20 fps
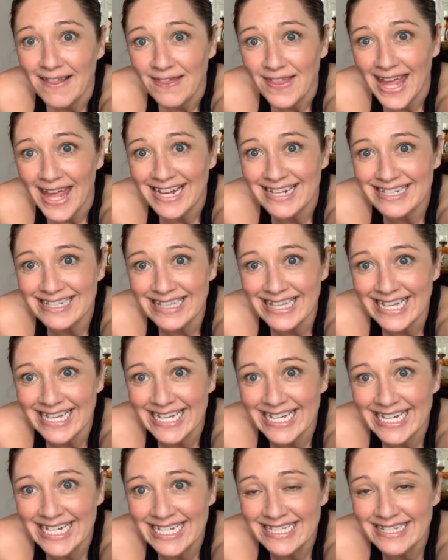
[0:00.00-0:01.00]
Thanks,
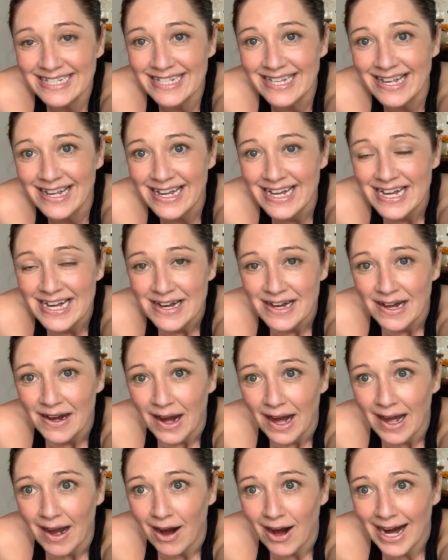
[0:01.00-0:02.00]
Linz.
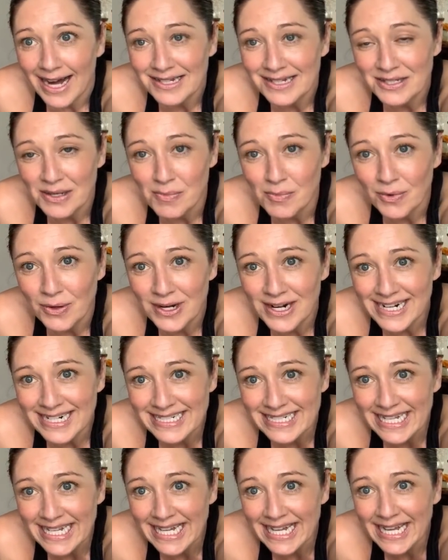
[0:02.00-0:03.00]
Awesome
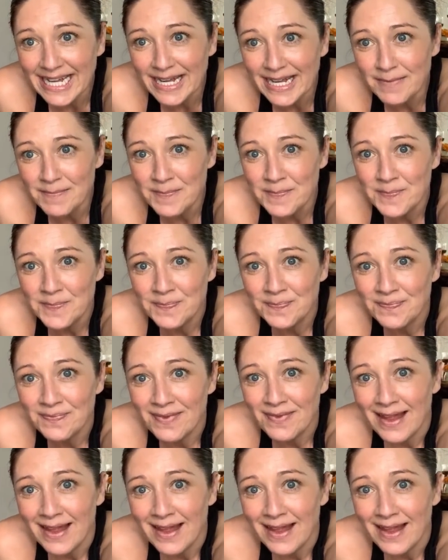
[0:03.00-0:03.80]
work, team.